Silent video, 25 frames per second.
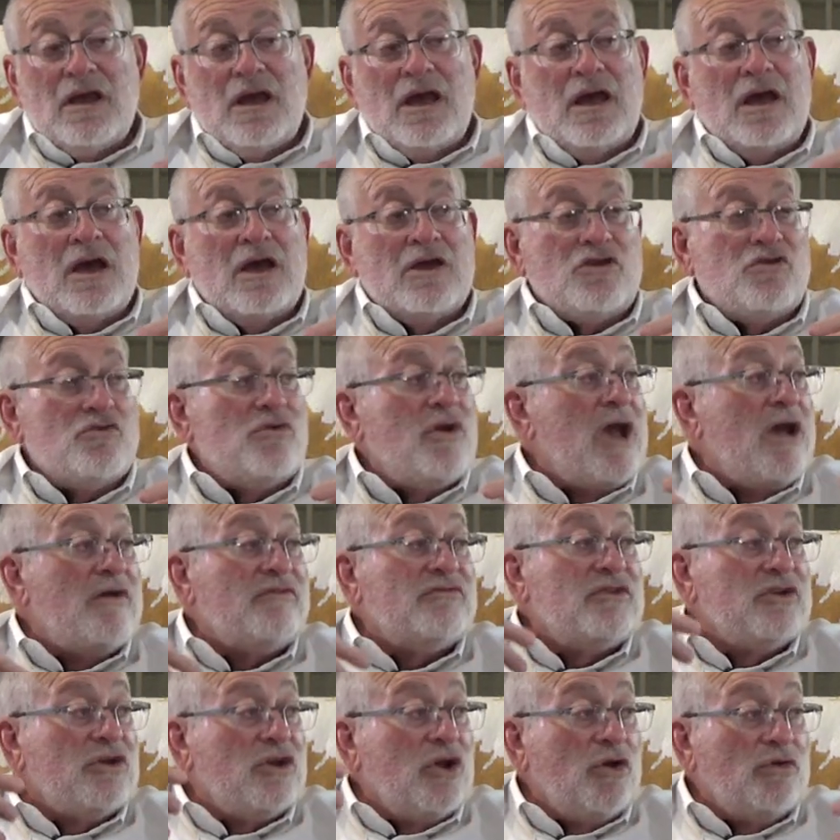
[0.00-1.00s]
Uh, you have
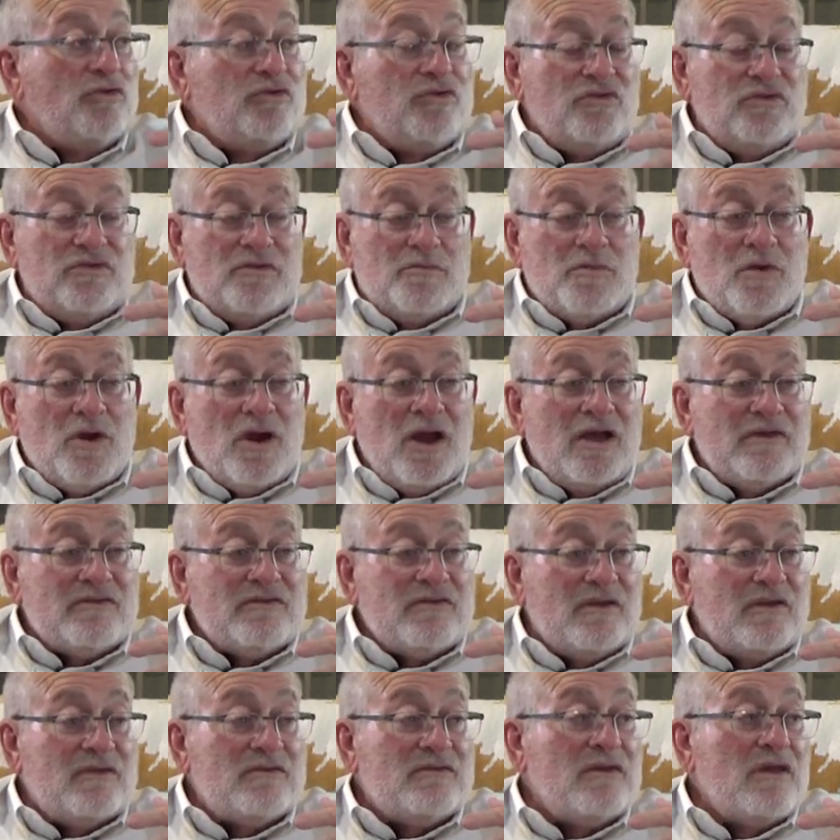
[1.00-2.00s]
to go through the
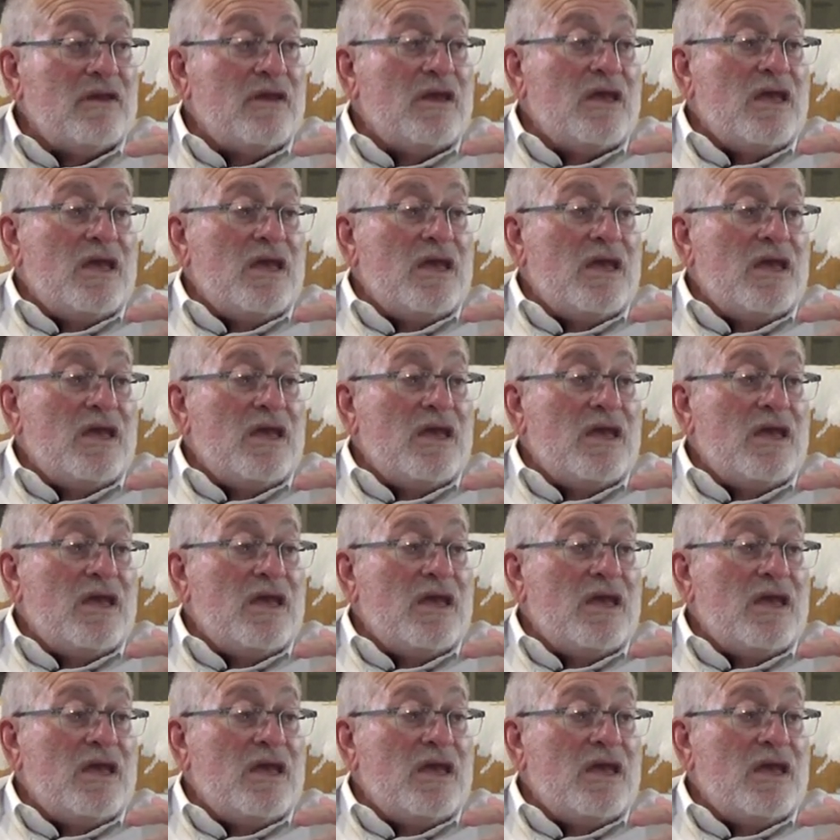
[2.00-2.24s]
process.